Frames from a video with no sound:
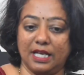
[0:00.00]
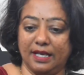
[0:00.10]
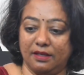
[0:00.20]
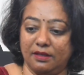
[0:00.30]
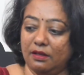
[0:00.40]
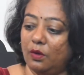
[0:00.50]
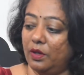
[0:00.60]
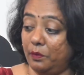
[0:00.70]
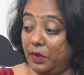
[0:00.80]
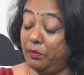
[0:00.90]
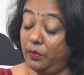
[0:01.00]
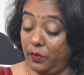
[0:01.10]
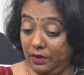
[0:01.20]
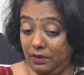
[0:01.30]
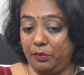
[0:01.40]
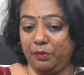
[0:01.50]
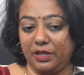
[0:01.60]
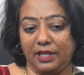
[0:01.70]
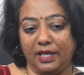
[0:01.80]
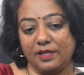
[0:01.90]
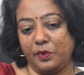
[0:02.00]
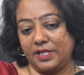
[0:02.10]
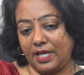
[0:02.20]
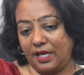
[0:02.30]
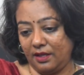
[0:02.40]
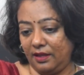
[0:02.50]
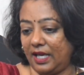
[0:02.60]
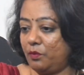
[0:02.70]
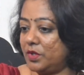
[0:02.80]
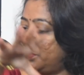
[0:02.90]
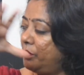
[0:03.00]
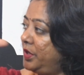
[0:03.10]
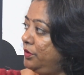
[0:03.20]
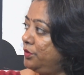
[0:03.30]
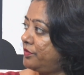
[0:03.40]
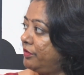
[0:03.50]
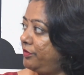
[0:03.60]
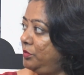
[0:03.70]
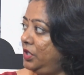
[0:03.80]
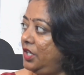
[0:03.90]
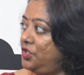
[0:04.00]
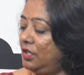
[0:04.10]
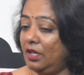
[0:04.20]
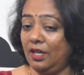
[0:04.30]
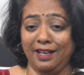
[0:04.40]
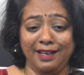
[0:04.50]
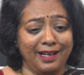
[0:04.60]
the people there were saying that that was probably used for fumigation.